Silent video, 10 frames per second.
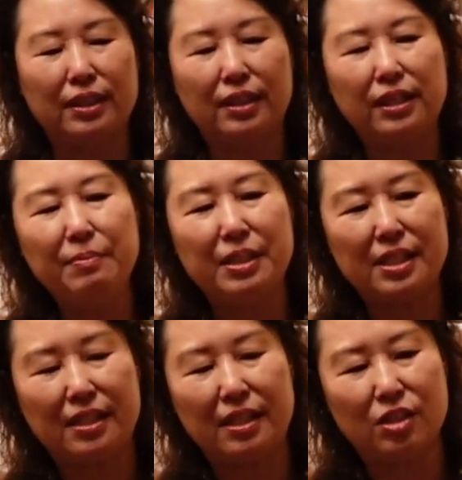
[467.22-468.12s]
climate
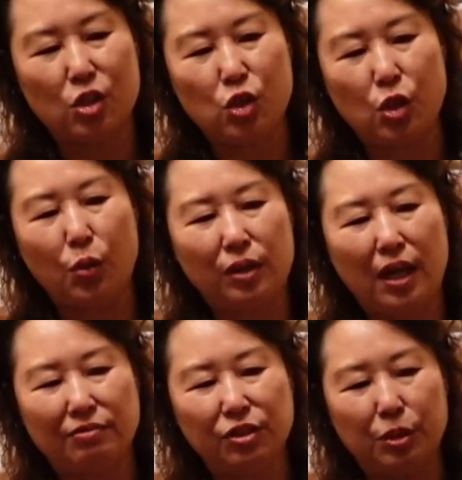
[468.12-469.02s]
skin is so
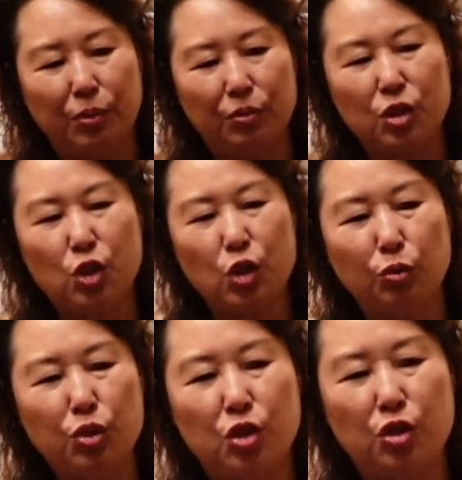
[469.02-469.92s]
comfortable, so
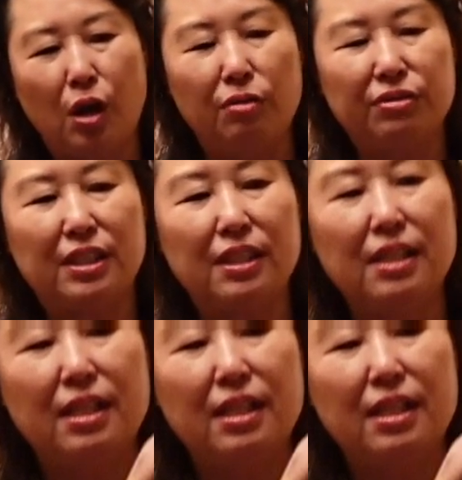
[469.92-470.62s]
soft.